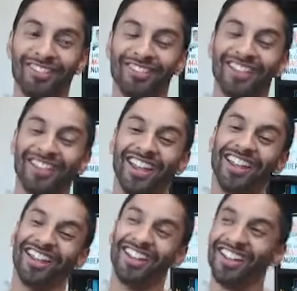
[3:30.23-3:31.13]

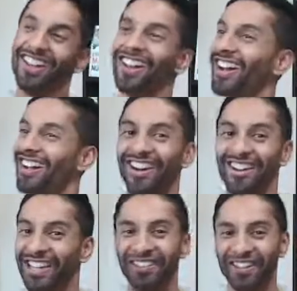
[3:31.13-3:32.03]
Okay.
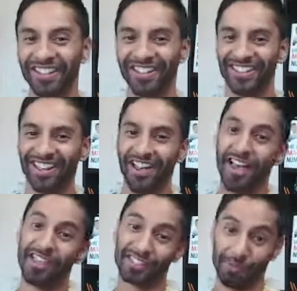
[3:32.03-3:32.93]
Can't keep doing this.
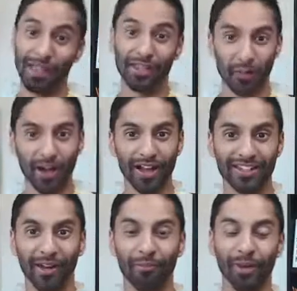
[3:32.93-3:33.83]
Spell the
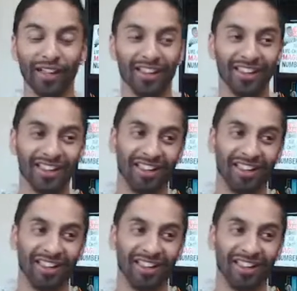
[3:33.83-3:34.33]
word dumbbell.